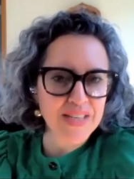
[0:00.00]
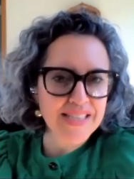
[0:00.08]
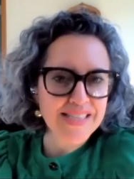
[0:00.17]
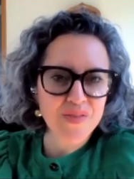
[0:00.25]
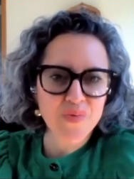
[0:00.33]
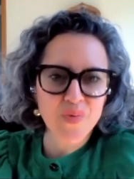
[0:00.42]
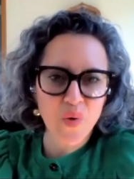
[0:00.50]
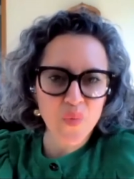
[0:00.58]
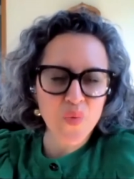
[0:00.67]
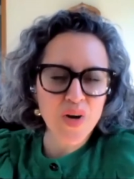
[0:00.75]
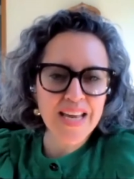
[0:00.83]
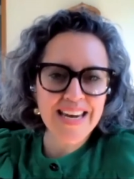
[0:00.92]
we said, we're,
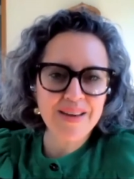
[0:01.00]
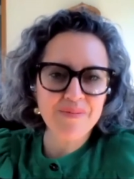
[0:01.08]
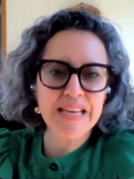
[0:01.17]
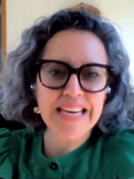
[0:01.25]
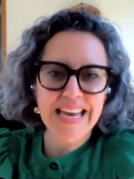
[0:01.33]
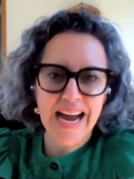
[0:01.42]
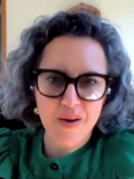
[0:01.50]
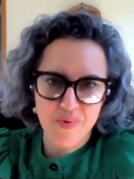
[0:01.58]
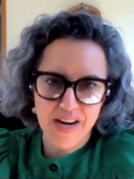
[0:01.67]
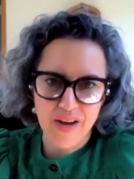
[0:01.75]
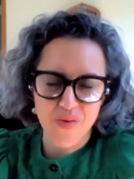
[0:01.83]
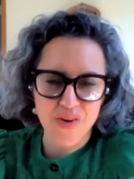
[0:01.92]
we're going to mini
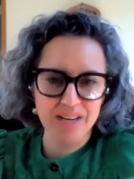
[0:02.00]
hibernate.